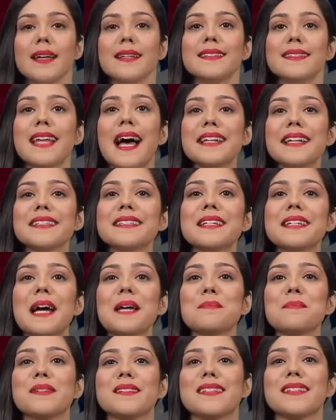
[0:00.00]

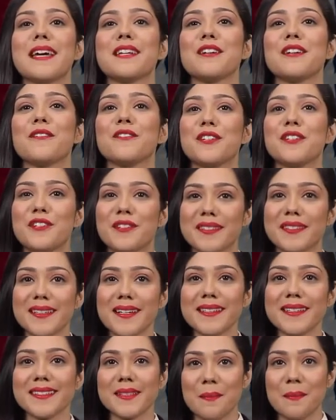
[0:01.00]
99% of the
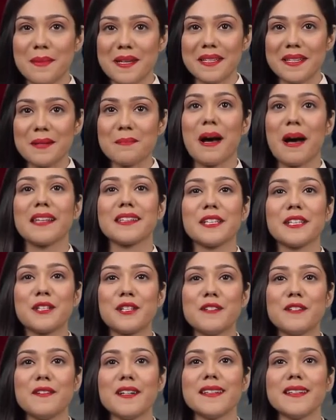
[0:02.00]
research submitted by the
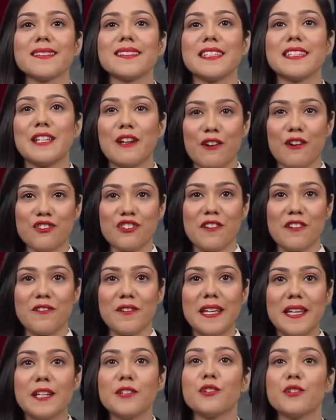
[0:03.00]
University of
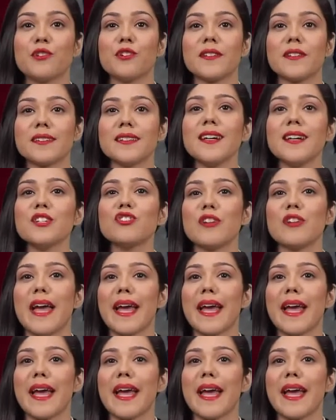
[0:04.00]
Sheffield to Research